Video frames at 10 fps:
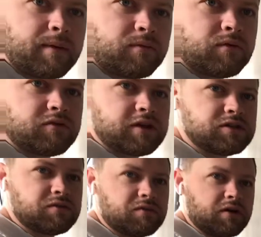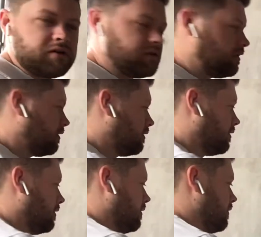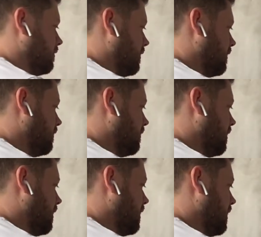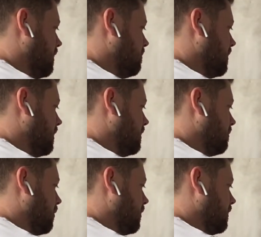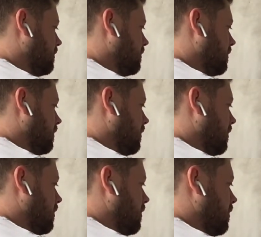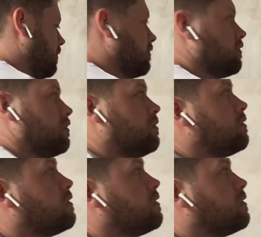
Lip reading: rotation of 90, sends AB, the point, to